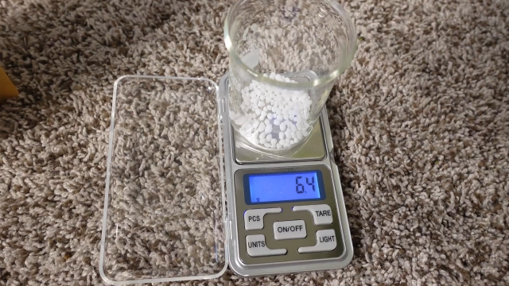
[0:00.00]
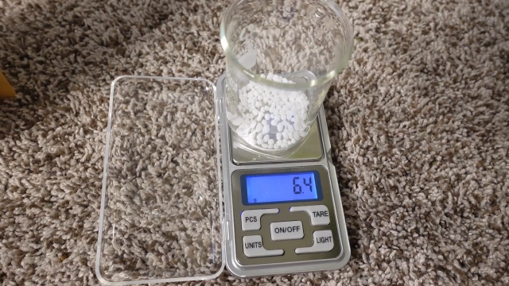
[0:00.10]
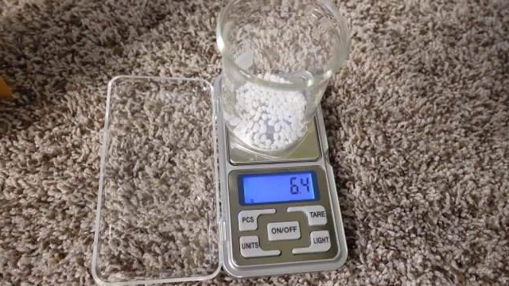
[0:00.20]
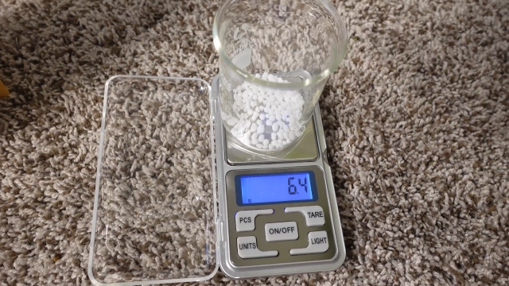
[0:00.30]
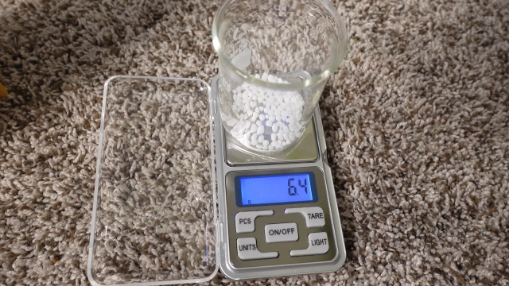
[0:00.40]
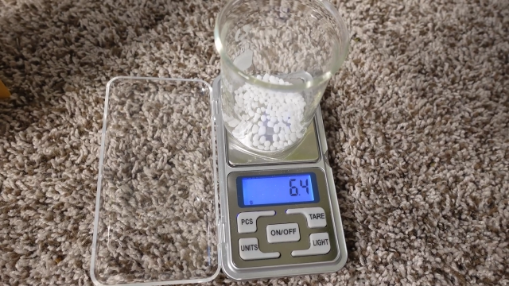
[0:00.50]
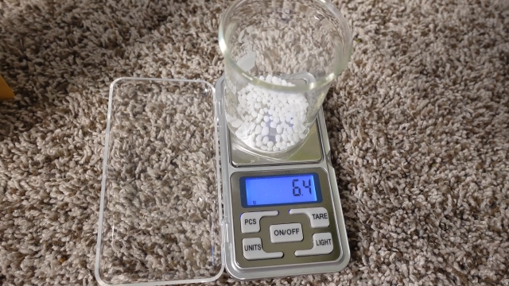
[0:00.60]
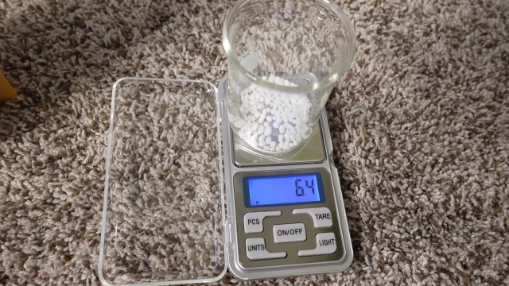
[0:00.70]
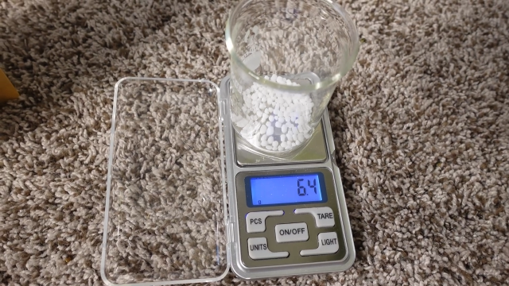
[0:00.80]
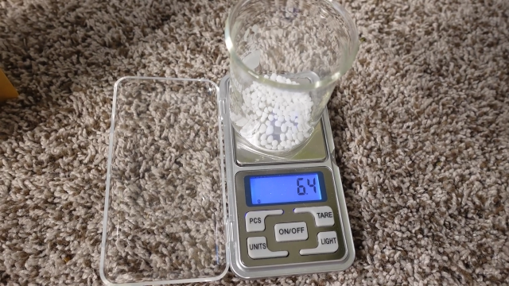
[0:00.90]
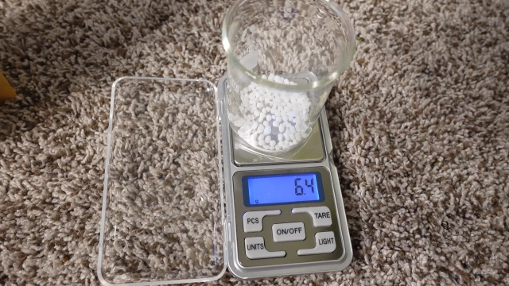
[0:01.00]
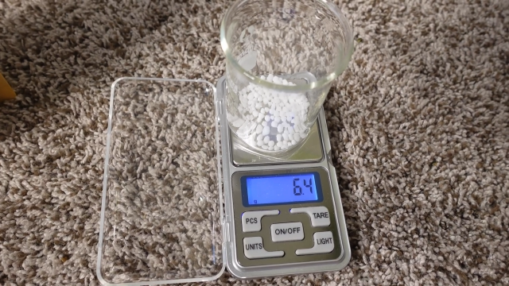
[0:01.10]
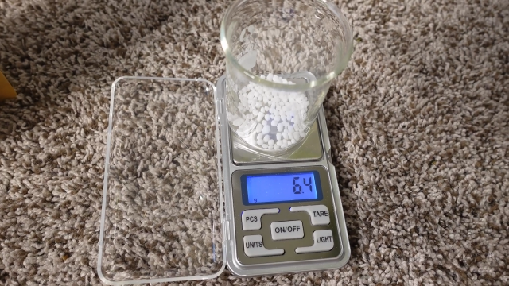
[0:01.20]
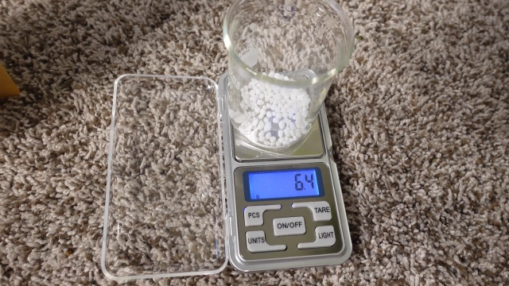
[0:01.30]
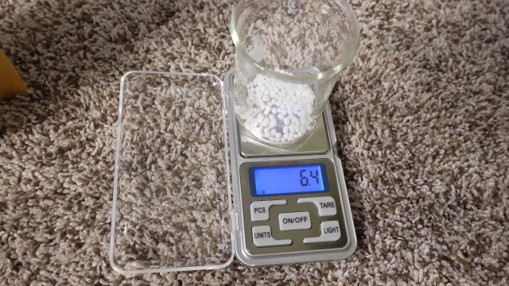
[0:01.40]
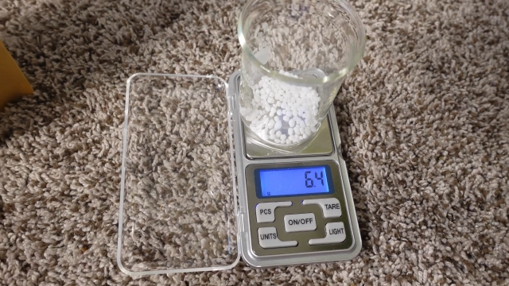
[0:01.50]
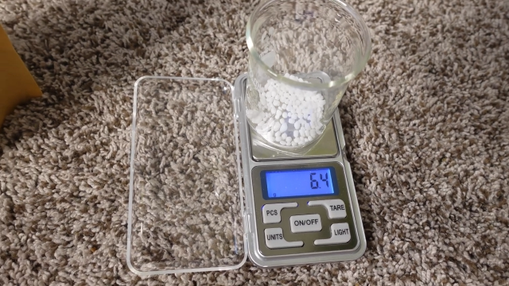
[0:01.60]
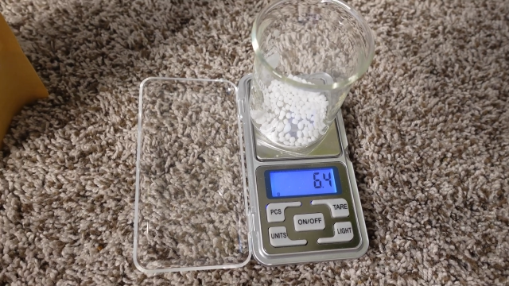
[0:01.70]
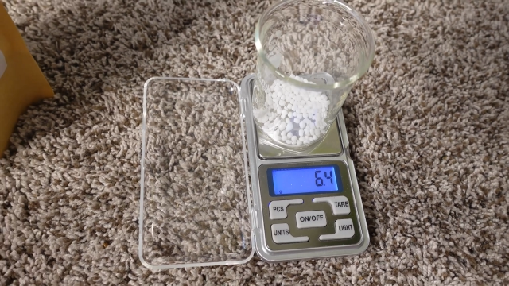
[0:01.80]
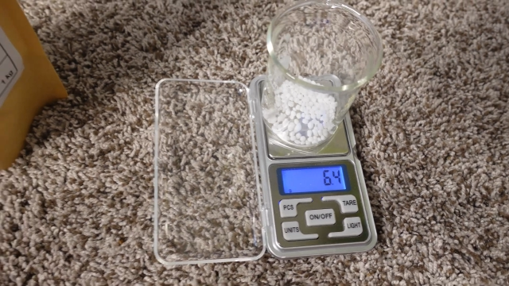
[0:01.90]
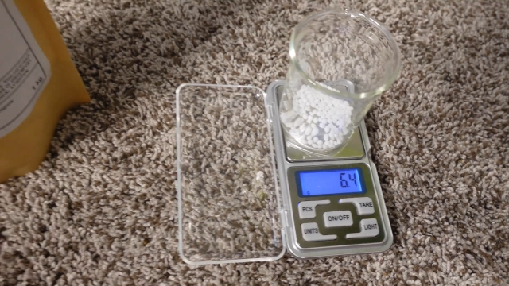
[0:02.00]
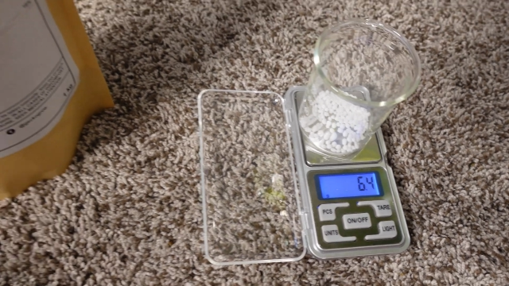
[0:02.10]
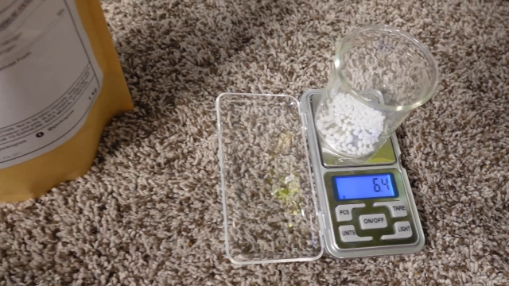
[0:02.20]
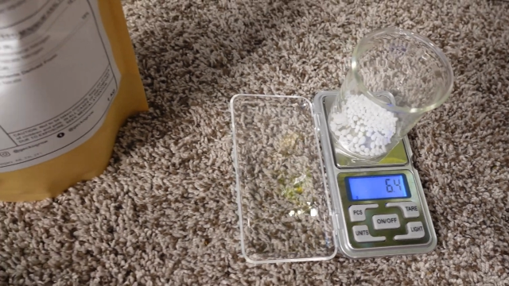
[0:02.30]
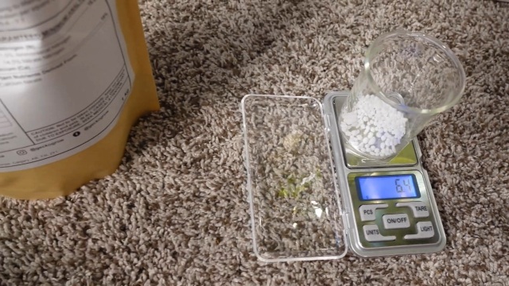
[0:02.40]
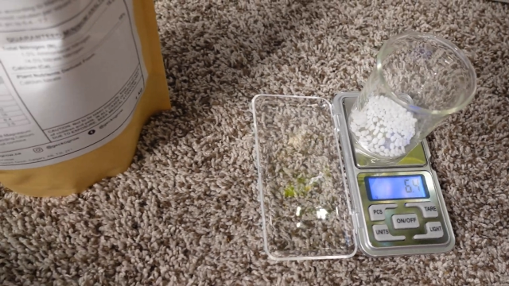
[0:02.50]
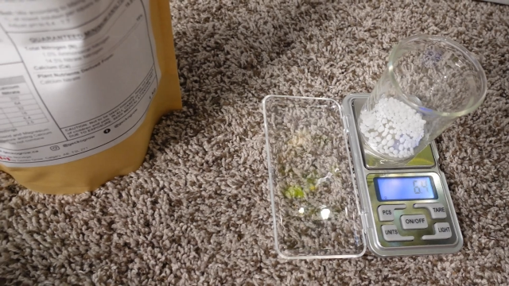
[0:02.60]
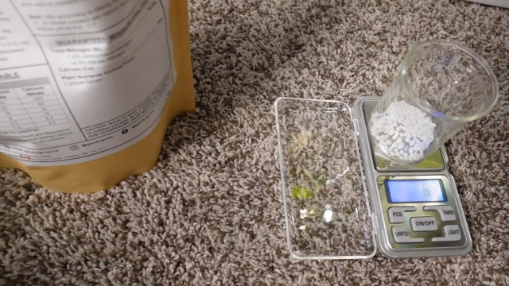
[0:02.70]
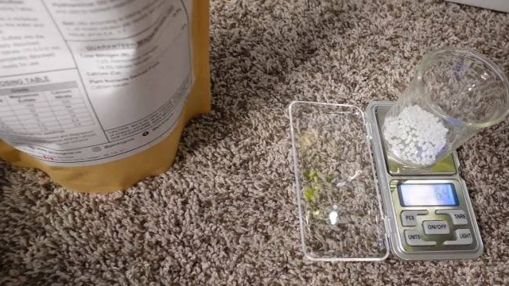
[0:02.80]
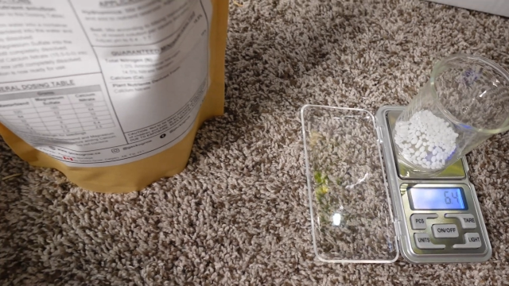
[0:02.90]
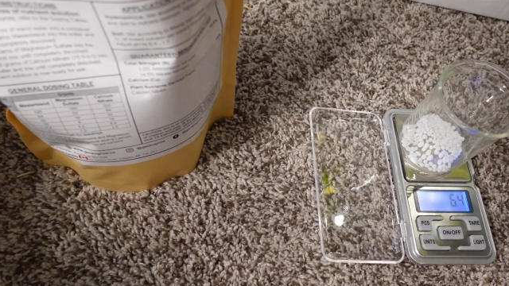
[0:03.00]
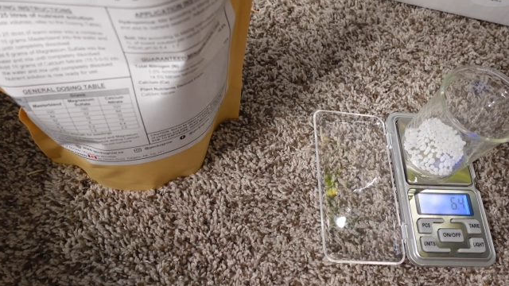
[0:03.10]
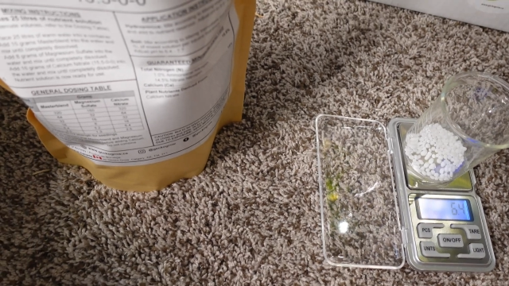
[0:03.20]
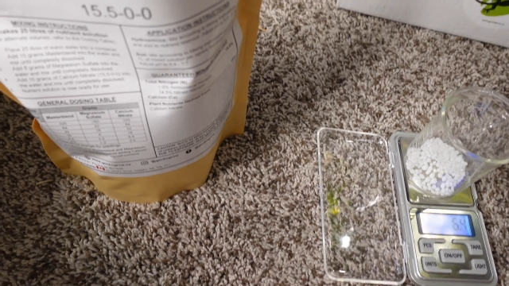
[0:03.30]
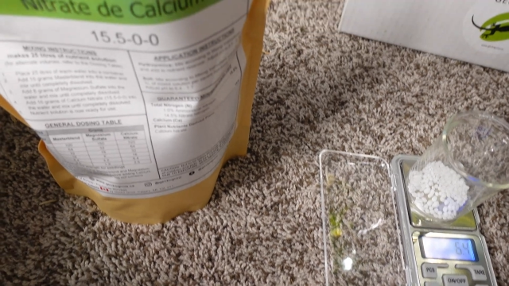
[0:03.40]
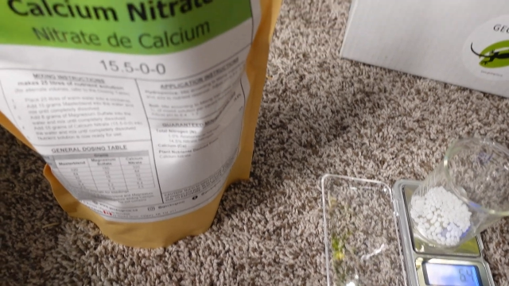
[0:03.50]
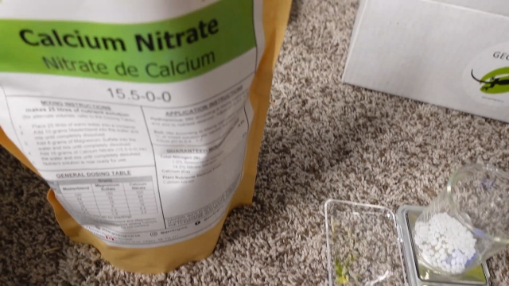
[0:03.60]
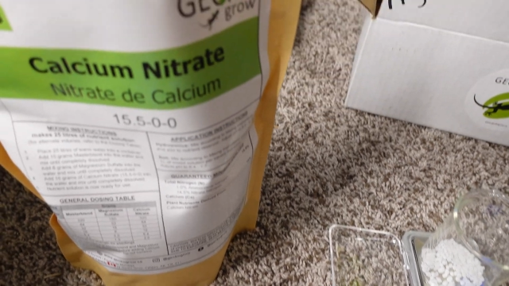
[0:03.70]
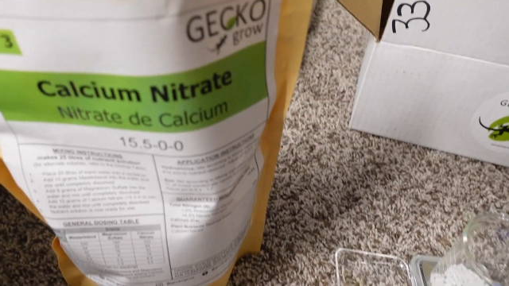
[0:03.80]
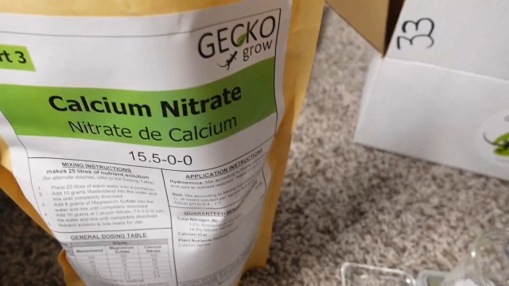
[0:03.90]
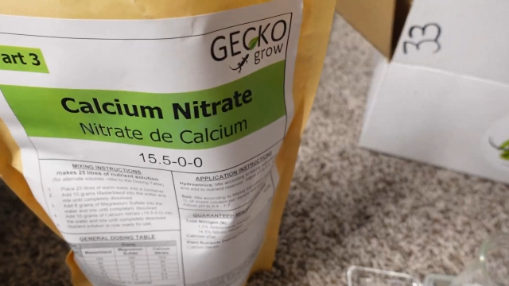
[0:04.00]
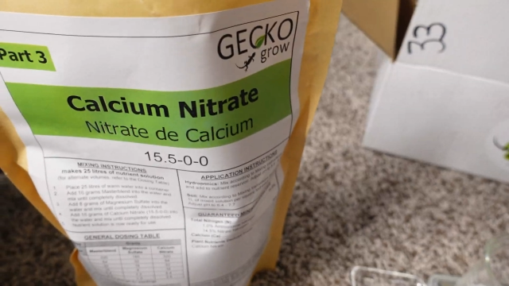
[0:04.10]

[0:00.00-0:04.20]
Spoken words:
Nobody's mouth can be seen.